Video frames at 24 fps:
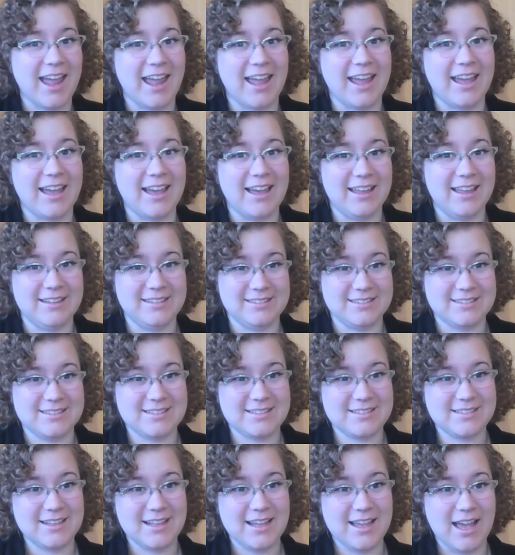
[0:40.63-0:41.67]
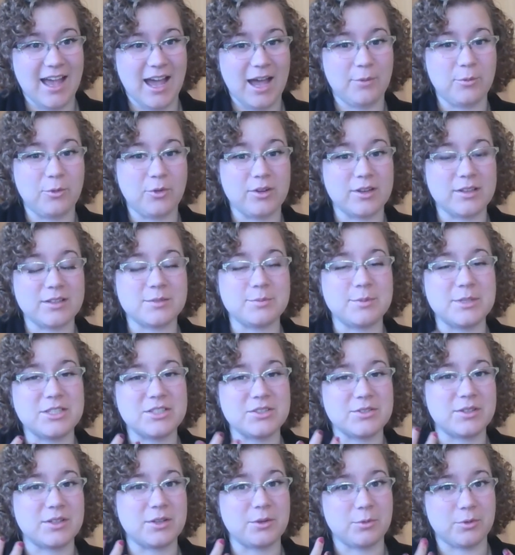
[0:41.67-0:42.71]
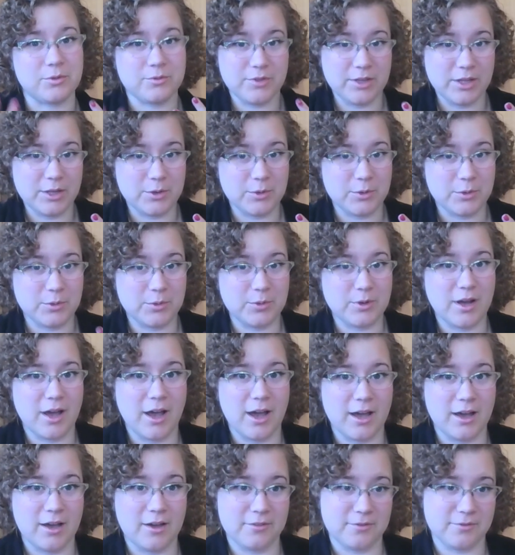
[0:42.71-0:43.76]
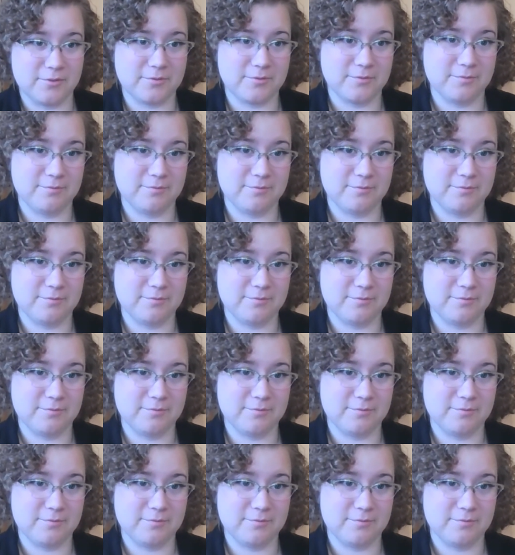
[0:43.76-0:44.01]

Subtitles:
and I'm going to be doing a review of